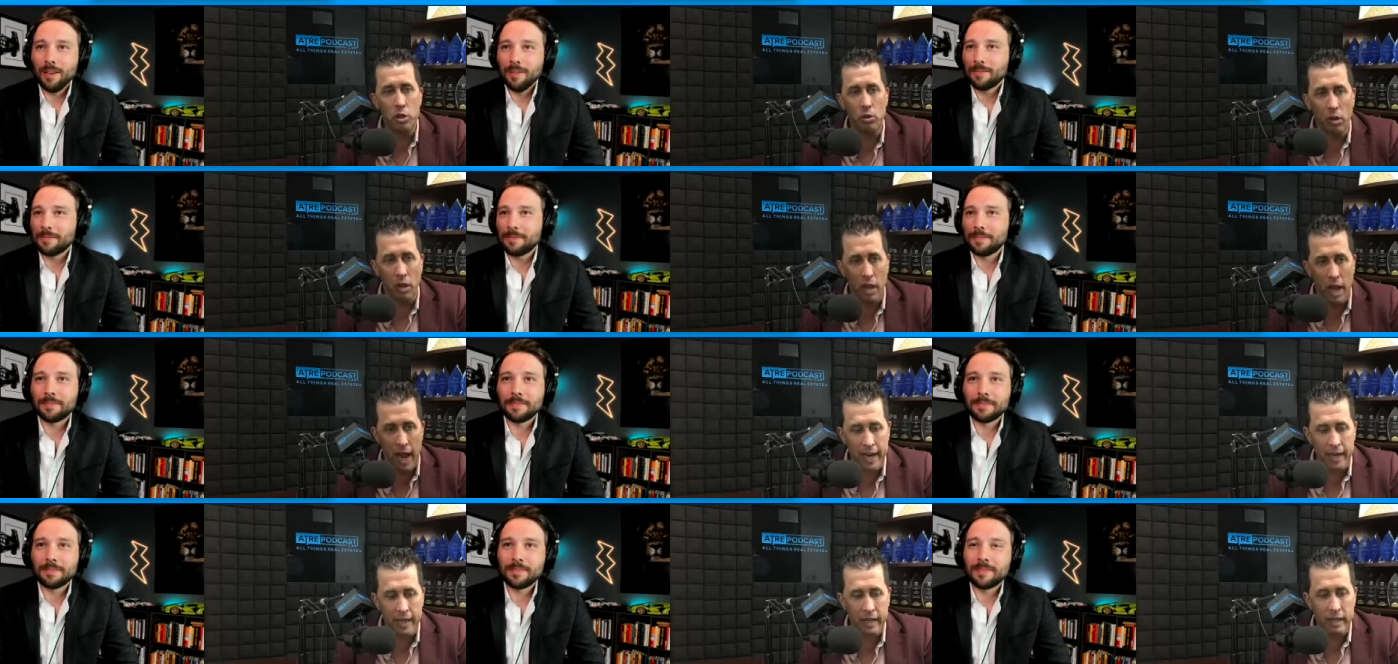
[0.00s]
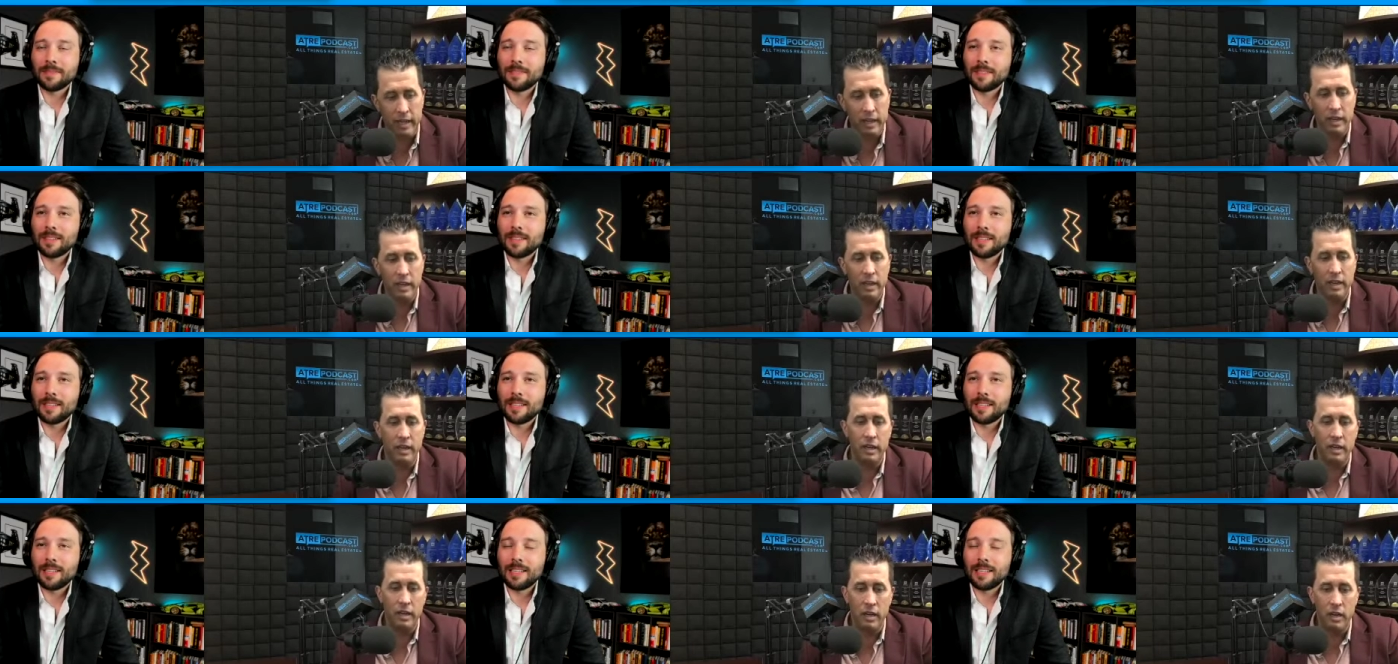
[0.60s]
Speaker 1: you like
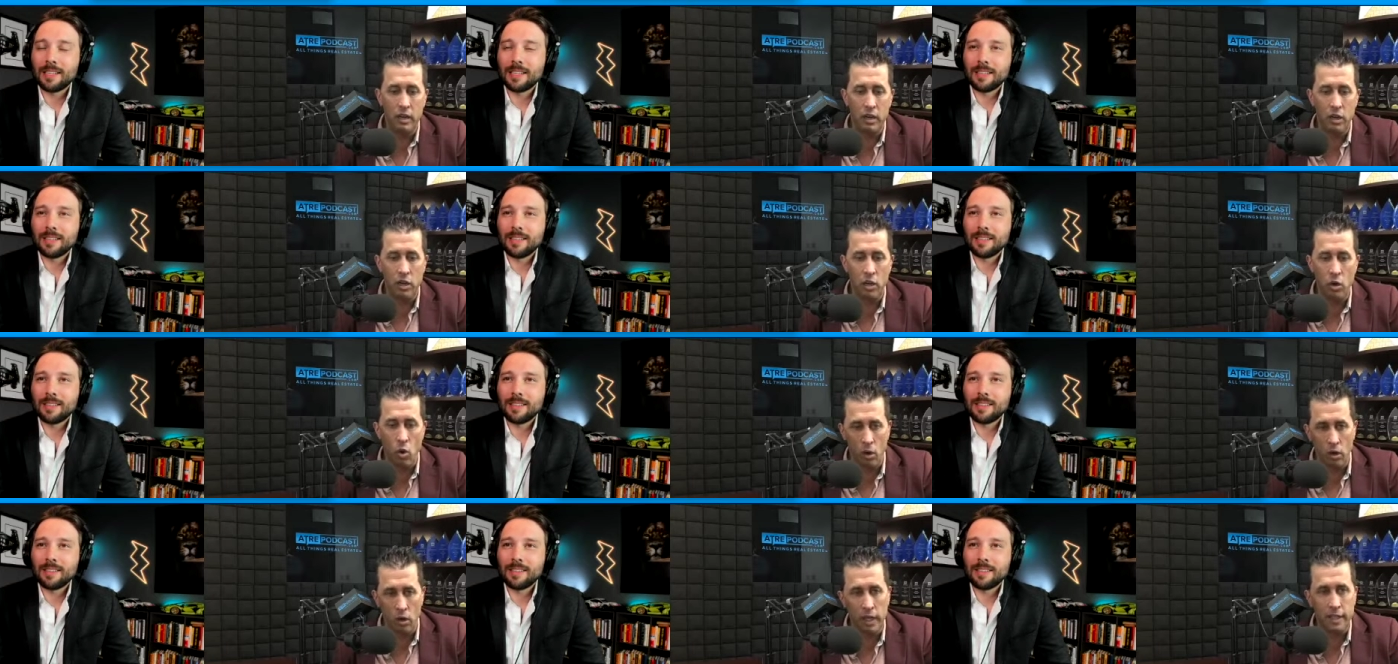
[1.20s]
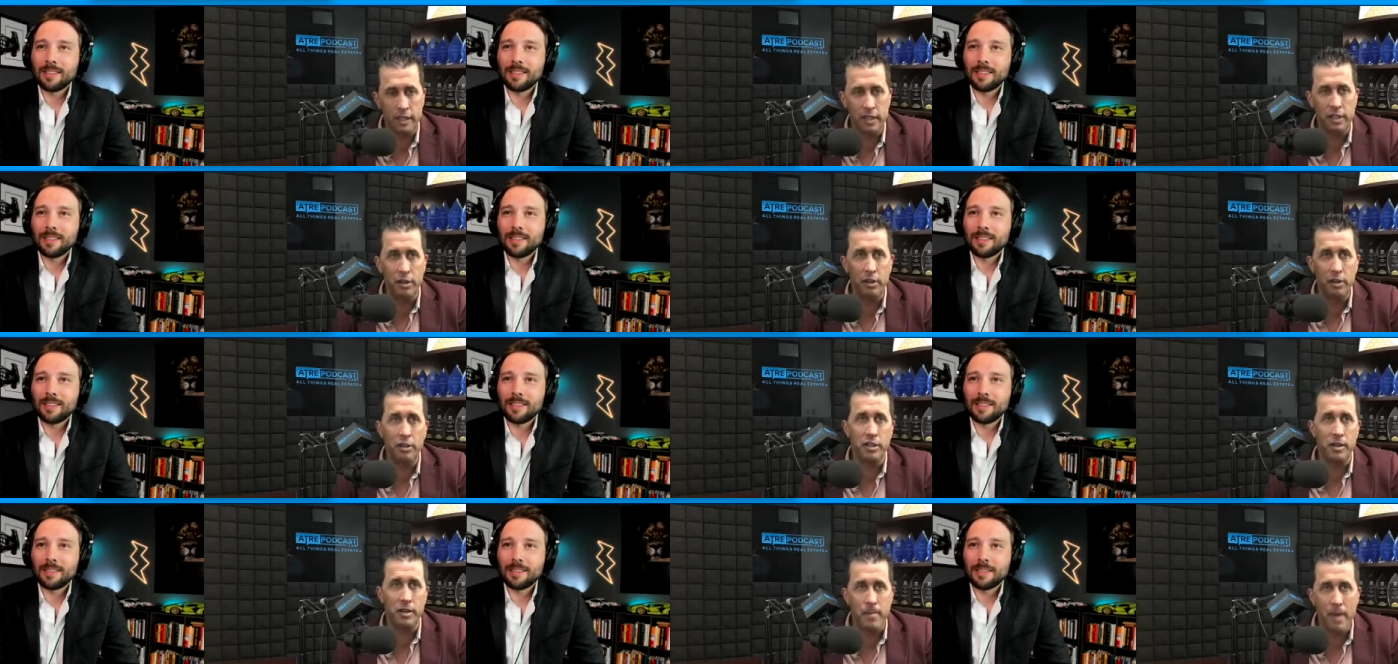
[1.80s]
your
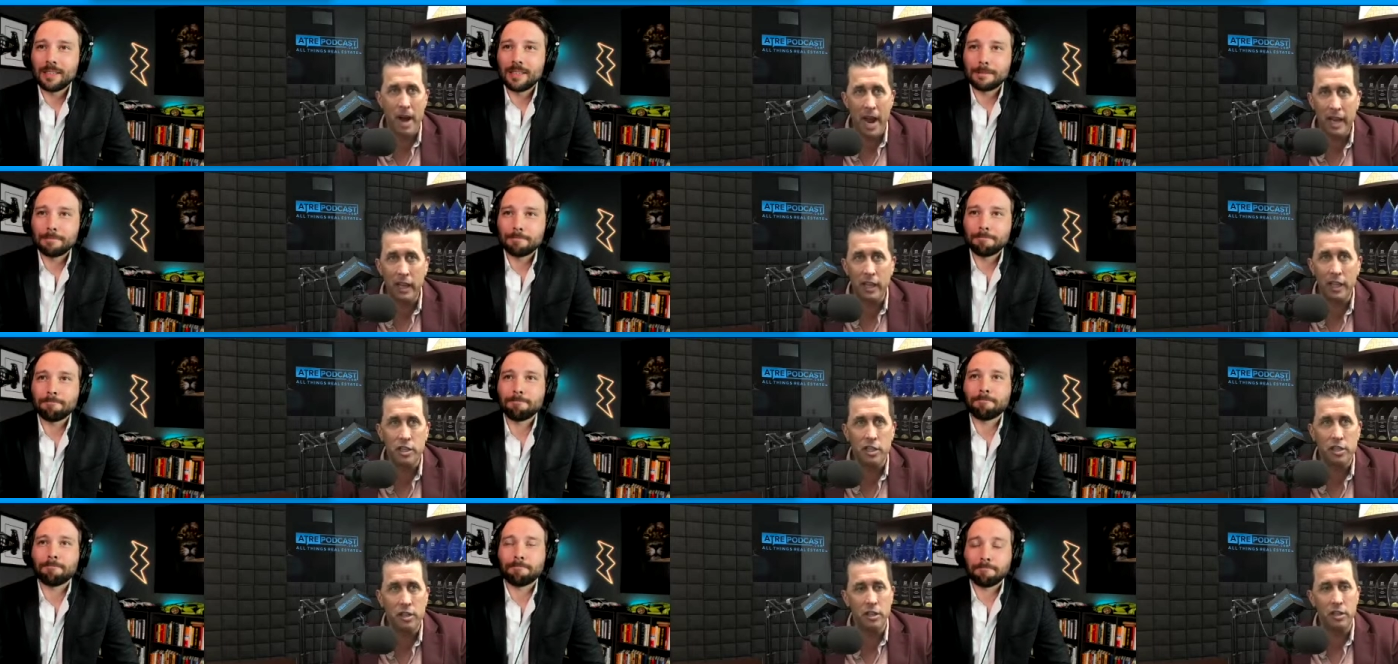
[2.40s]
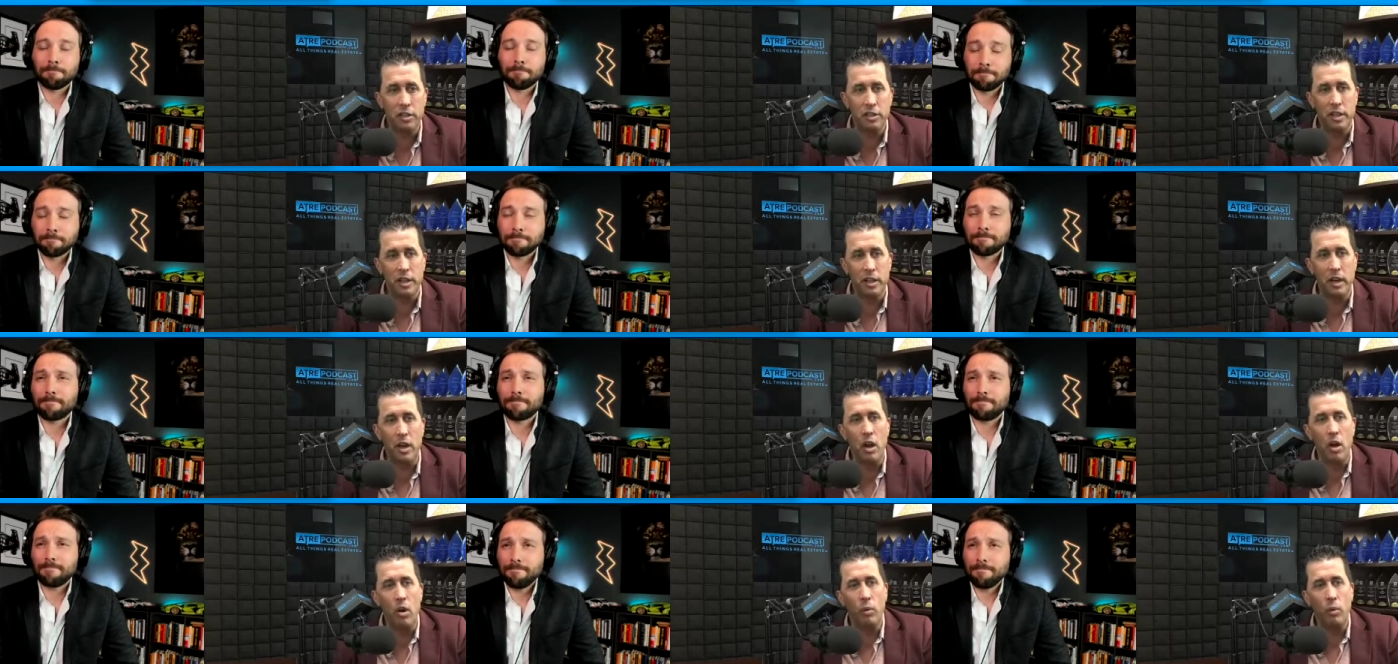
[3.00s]
listeners and my listeners and